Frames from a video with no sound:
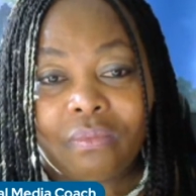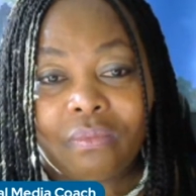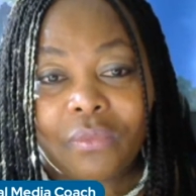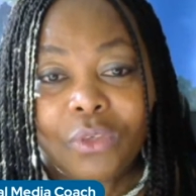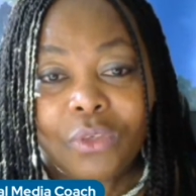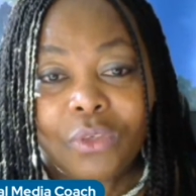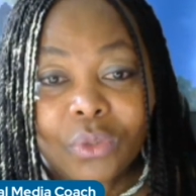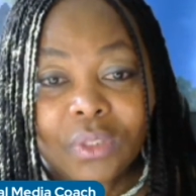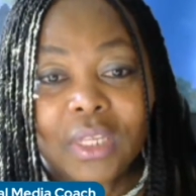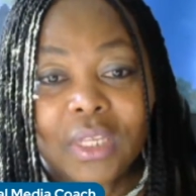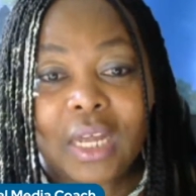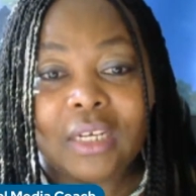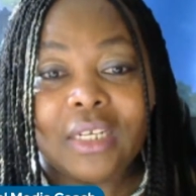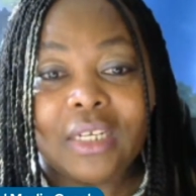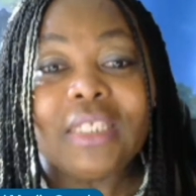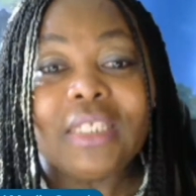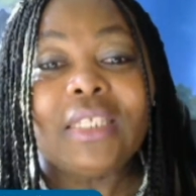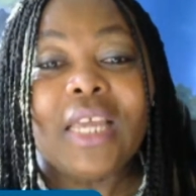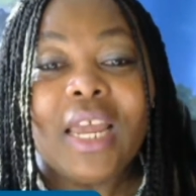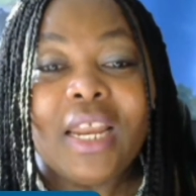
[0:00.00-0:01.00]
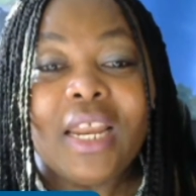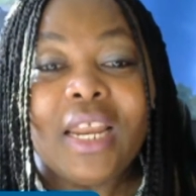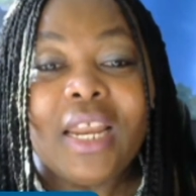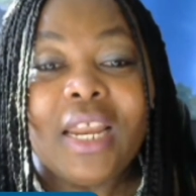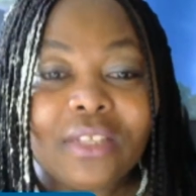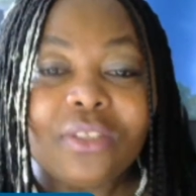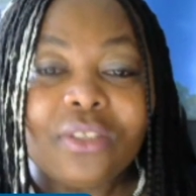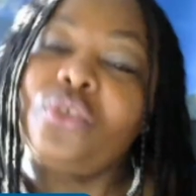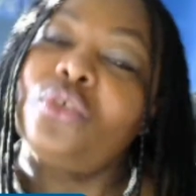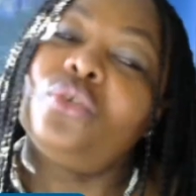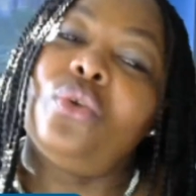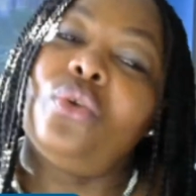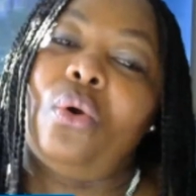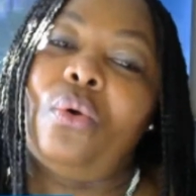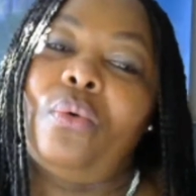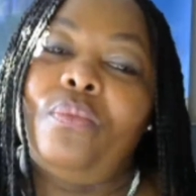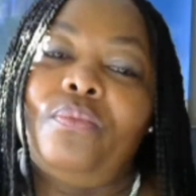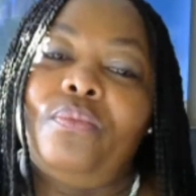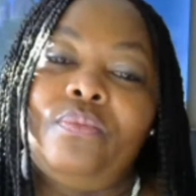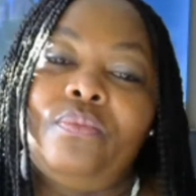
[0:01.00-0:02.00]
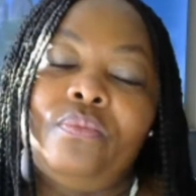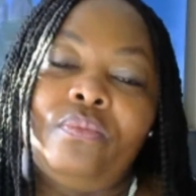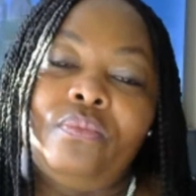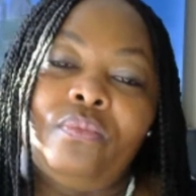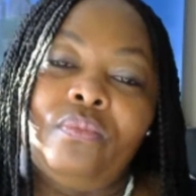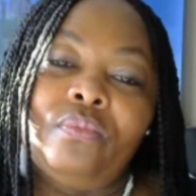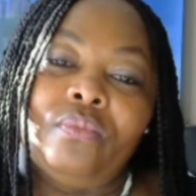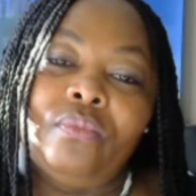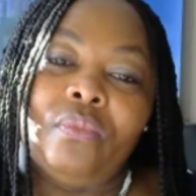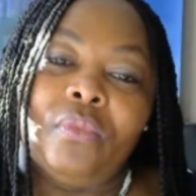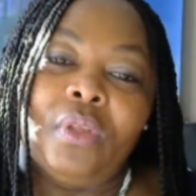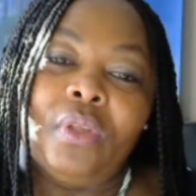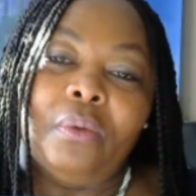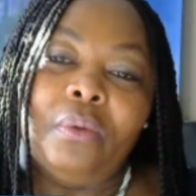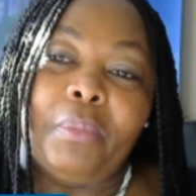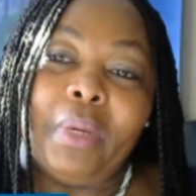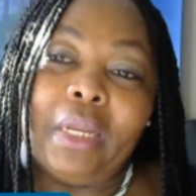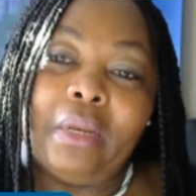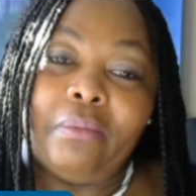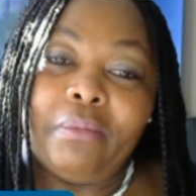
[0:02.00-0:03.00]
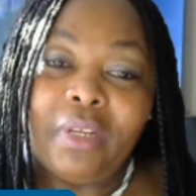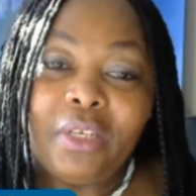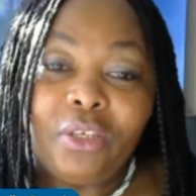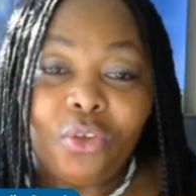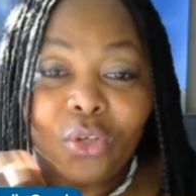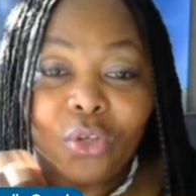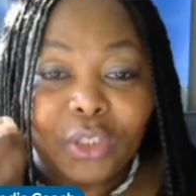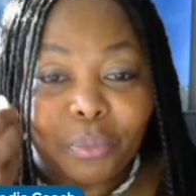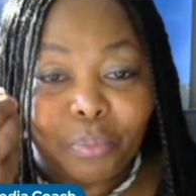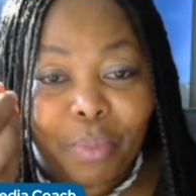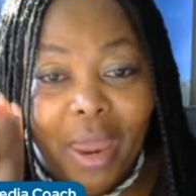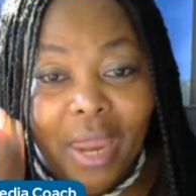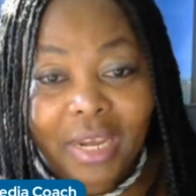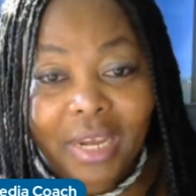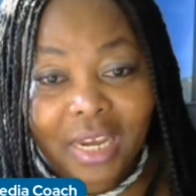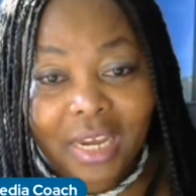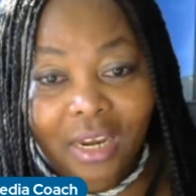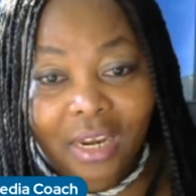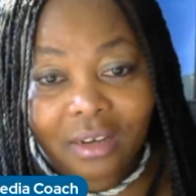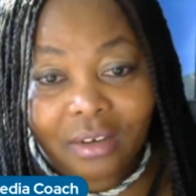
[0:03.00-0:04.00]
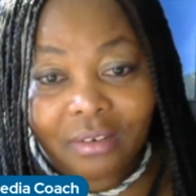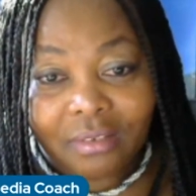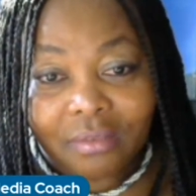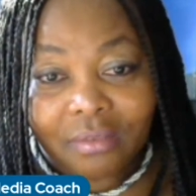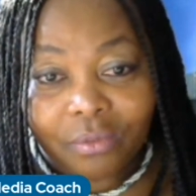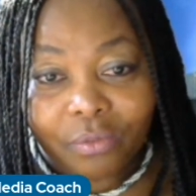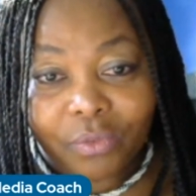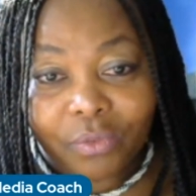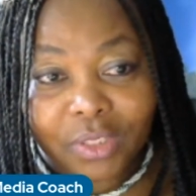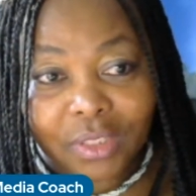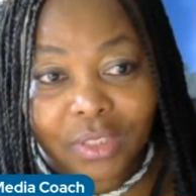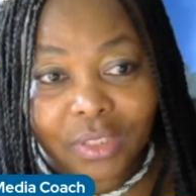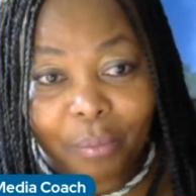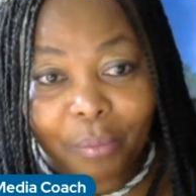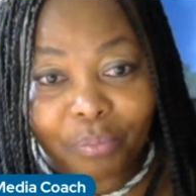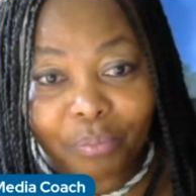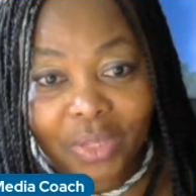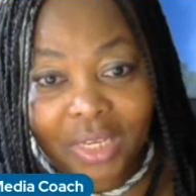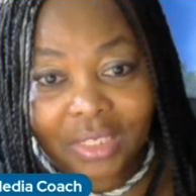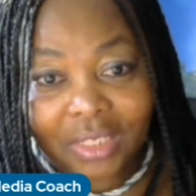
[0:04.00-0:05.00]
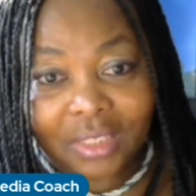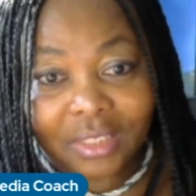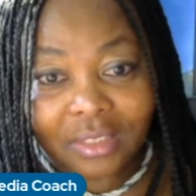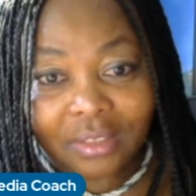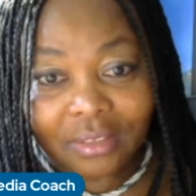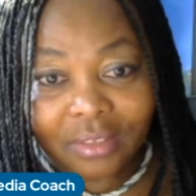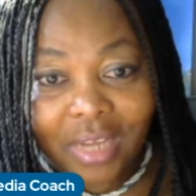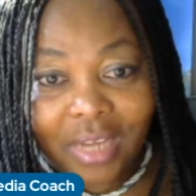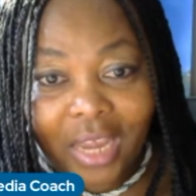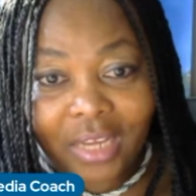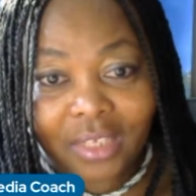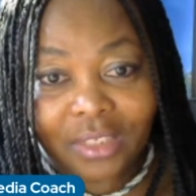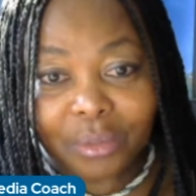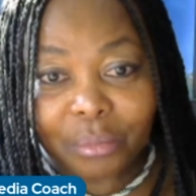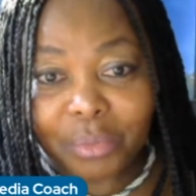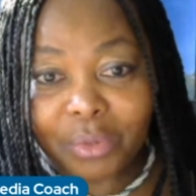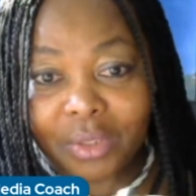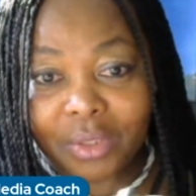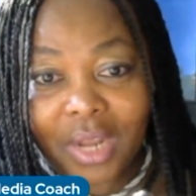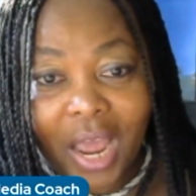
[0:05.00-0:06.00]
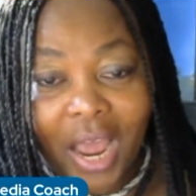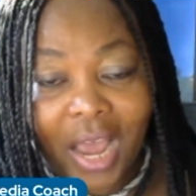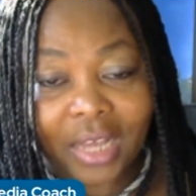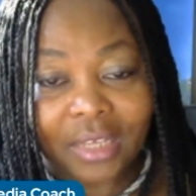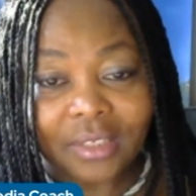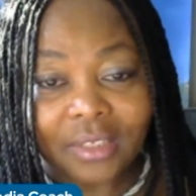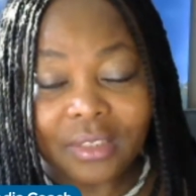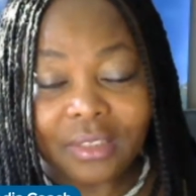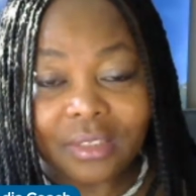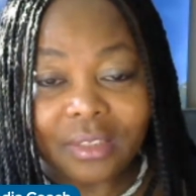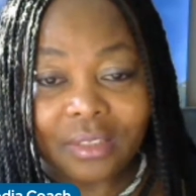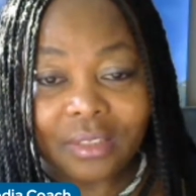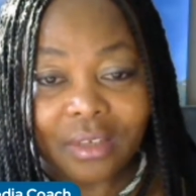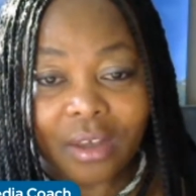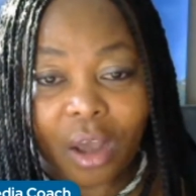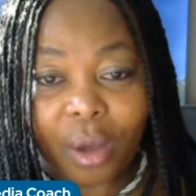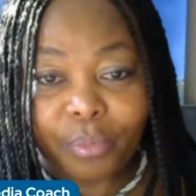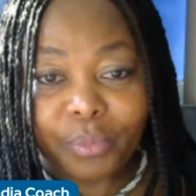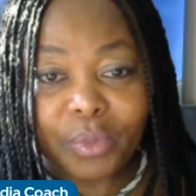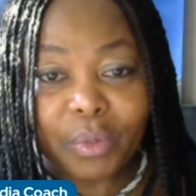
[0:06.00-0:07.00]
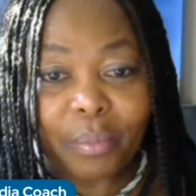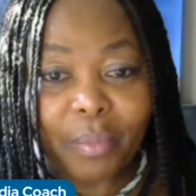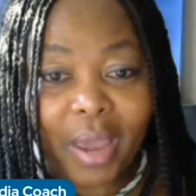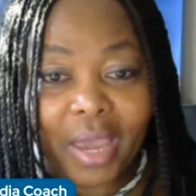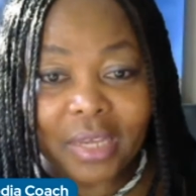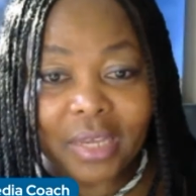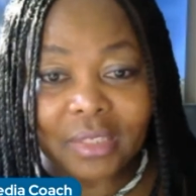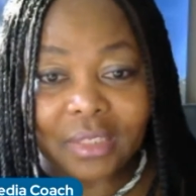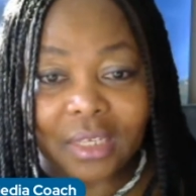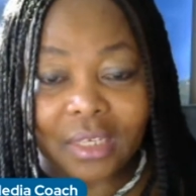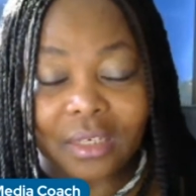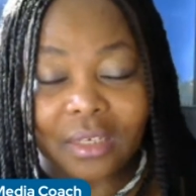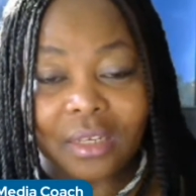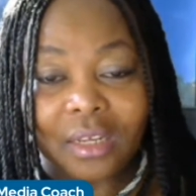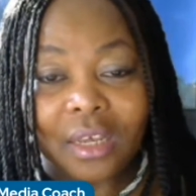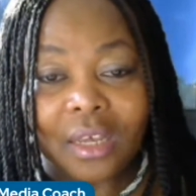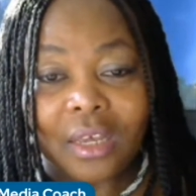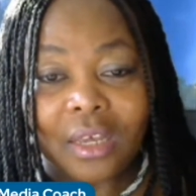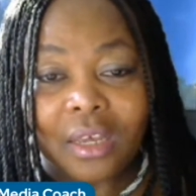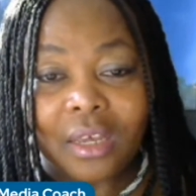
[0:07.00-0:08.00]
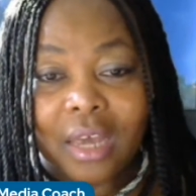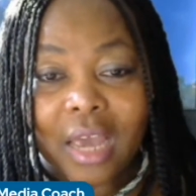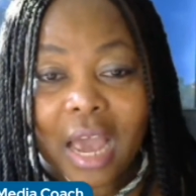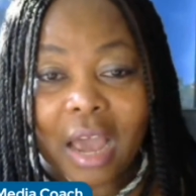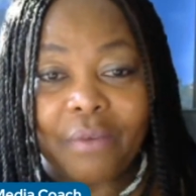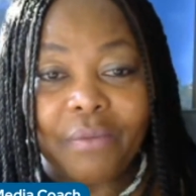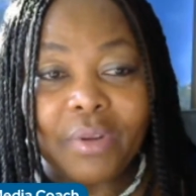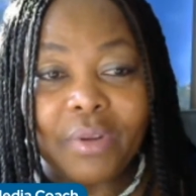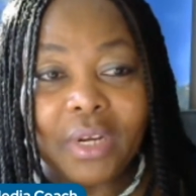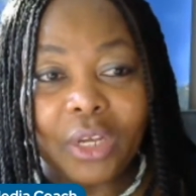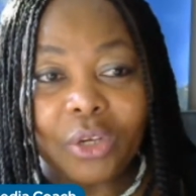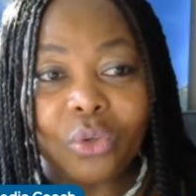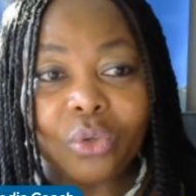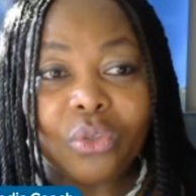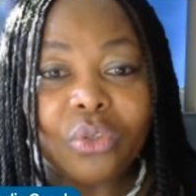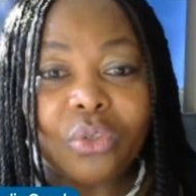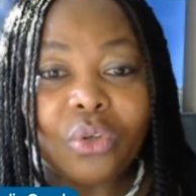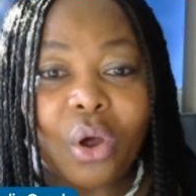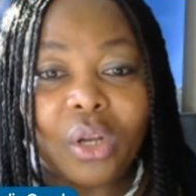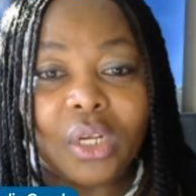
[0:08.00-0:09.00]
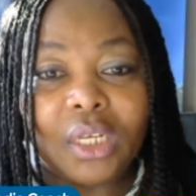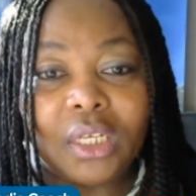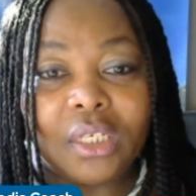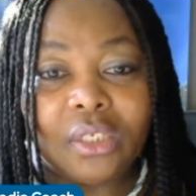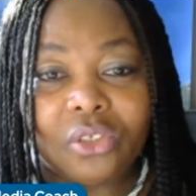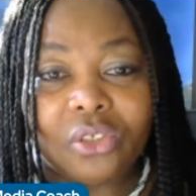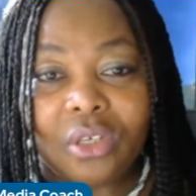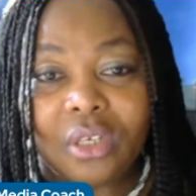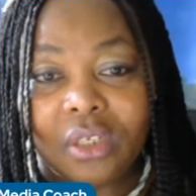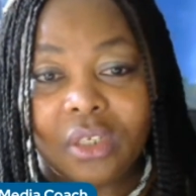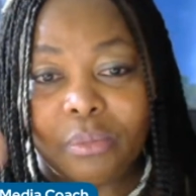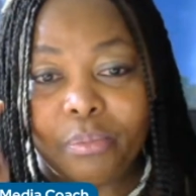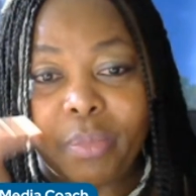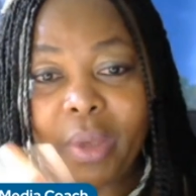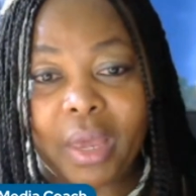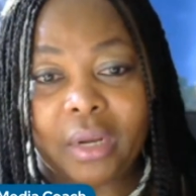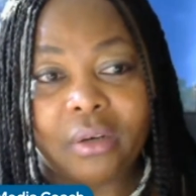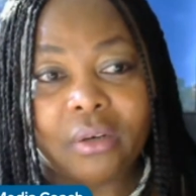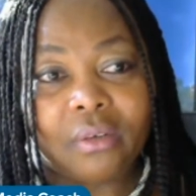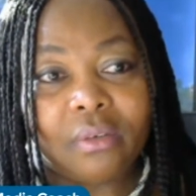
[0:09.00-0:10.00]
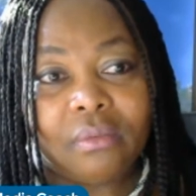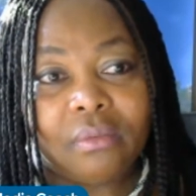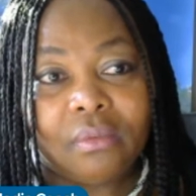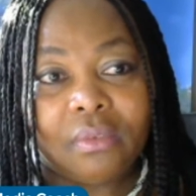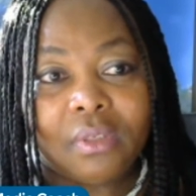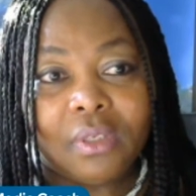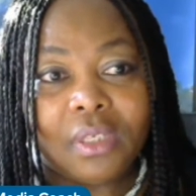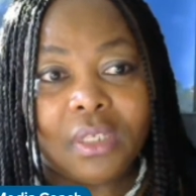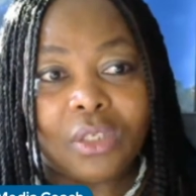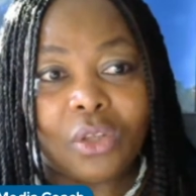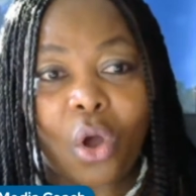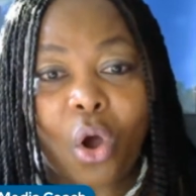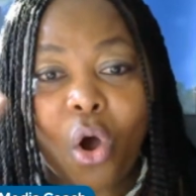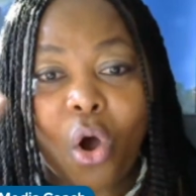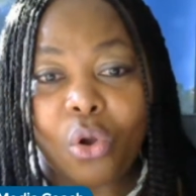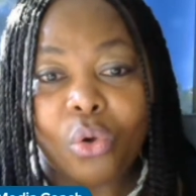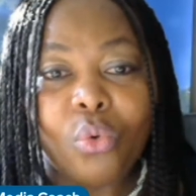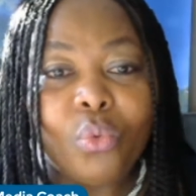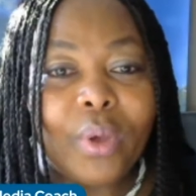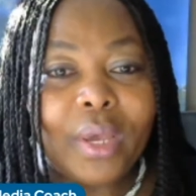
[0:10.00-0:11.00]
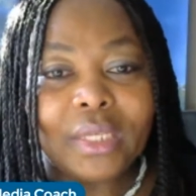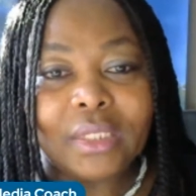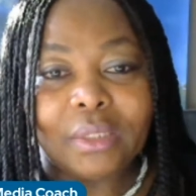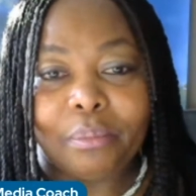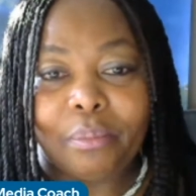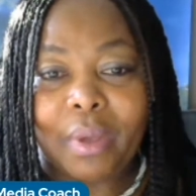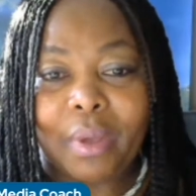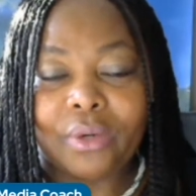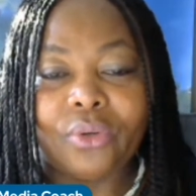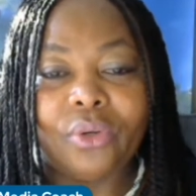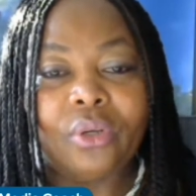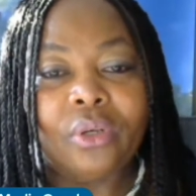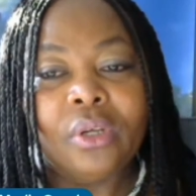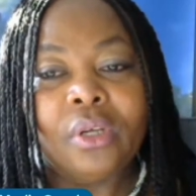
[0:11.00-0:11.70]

Use that, it's a need to know. But when you're spending for something tangible as optimizing, having a good knowledge is better, is always better.